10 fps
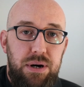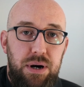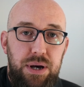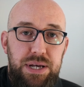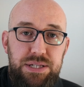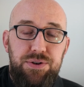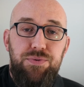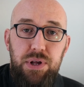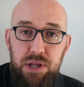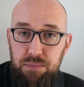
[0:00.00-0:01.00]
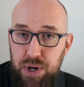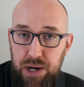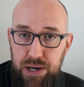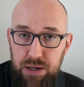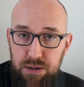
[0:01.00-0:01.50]
isn't really
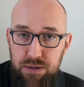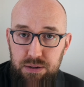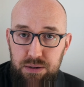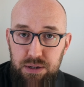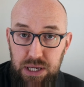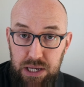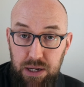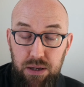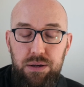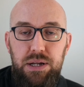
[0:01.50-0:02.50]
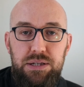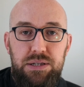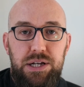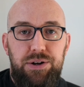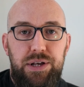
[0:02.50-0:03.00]
my gig
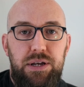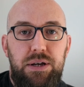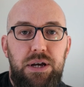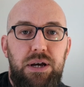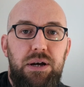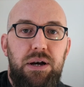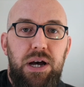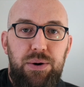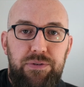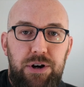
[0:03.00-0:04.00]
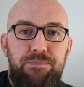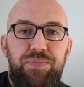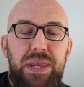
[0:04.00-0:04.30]
necessarily. However,